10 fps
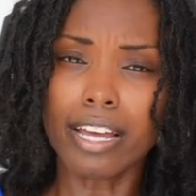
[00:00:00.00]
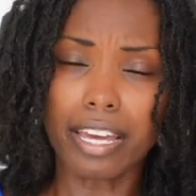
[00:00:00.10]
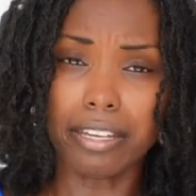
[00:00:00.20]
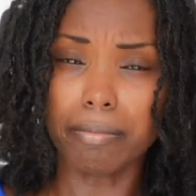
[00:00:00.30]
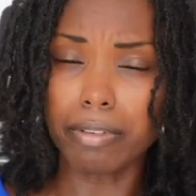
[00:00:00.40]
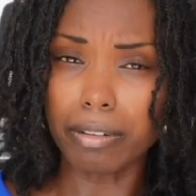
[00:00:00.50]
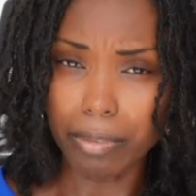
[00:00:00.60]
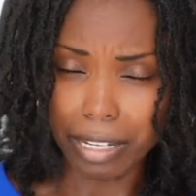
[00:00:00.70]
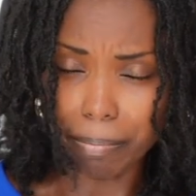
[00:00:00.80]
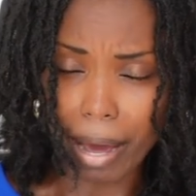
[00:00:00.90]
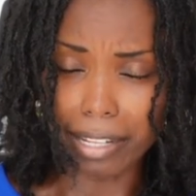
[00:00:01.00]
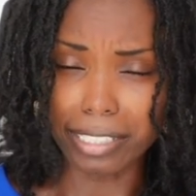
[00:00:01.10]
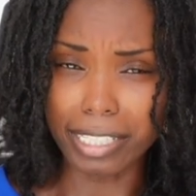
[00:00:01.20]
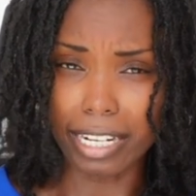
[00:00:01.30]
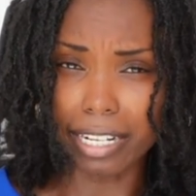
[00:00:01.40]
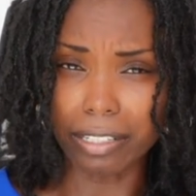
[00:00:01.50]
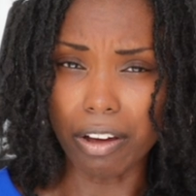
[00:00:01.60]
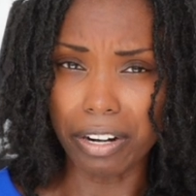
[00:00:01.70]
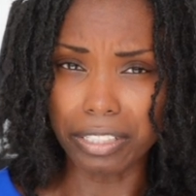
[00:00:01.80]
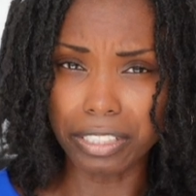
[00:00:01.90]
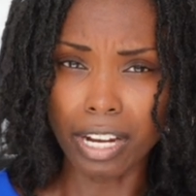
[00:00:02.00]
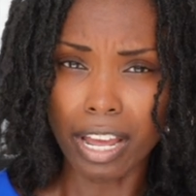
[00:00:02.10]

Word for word: and Palestine at large